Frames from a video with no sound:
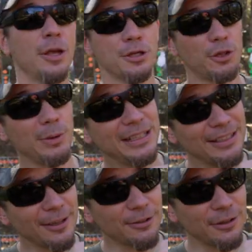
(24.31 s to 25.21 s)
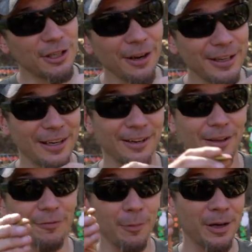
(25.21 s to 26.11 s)
So we deduct our target
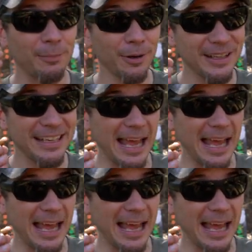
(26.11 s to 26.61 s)
area from our bullet